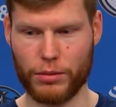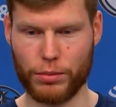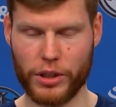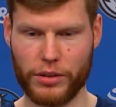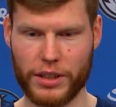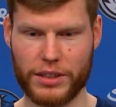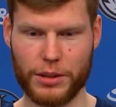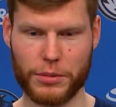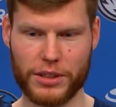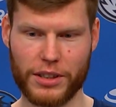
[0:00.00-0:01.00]
Where do I
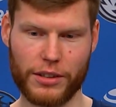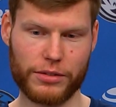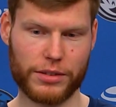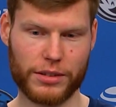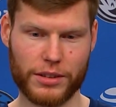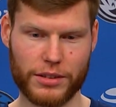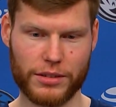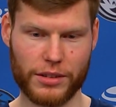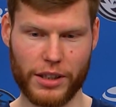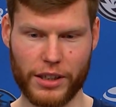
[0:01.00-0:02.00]
see myself?
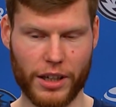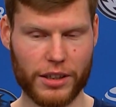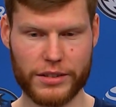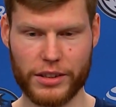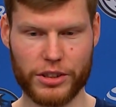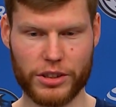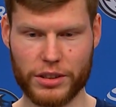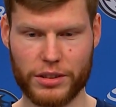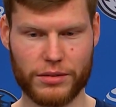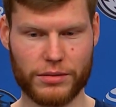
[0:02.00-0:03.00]
Like, honestly,
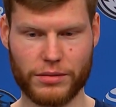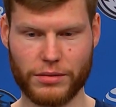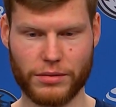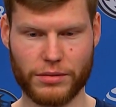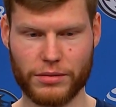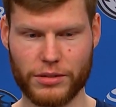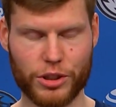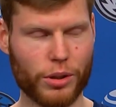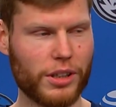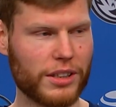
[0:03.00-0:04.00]
just
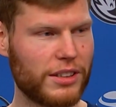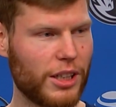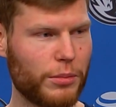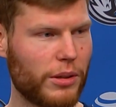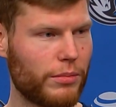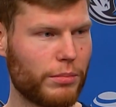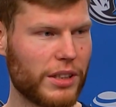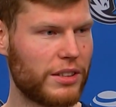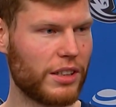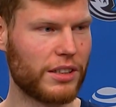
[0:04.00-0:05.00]
joining a team in
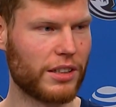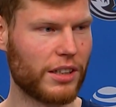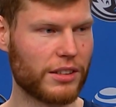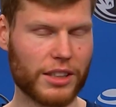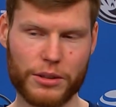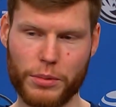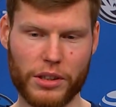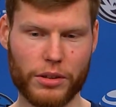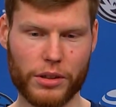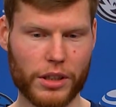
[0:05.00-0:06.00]
midseason and the team's been
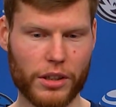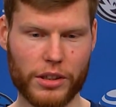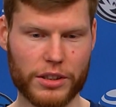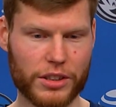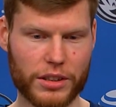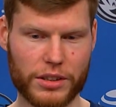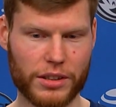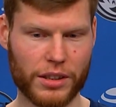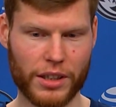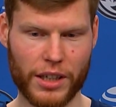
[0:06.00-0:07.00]
doing good is
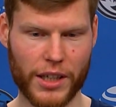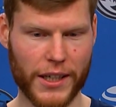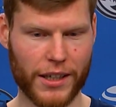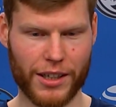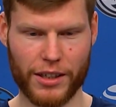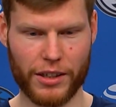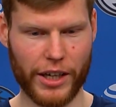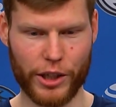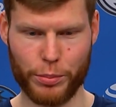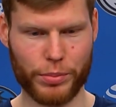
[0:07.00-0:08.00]
just
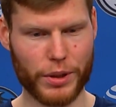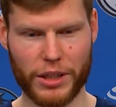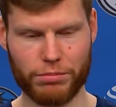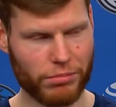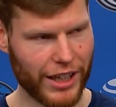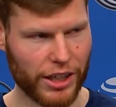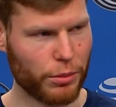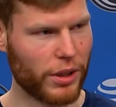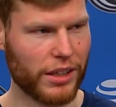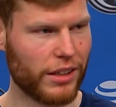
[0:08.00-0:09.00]
help in any
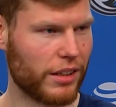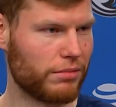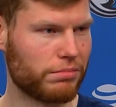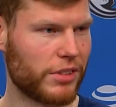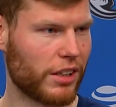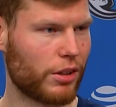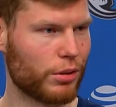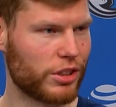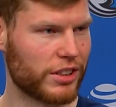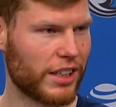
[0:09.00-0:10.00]
way that the
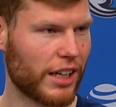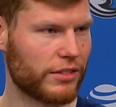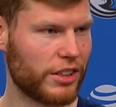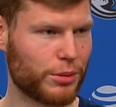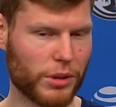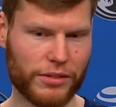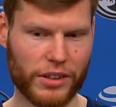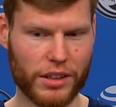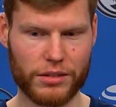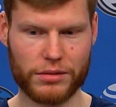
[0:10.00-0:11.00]
coaching staff sees me
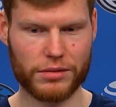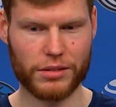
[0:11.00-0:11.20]
fit,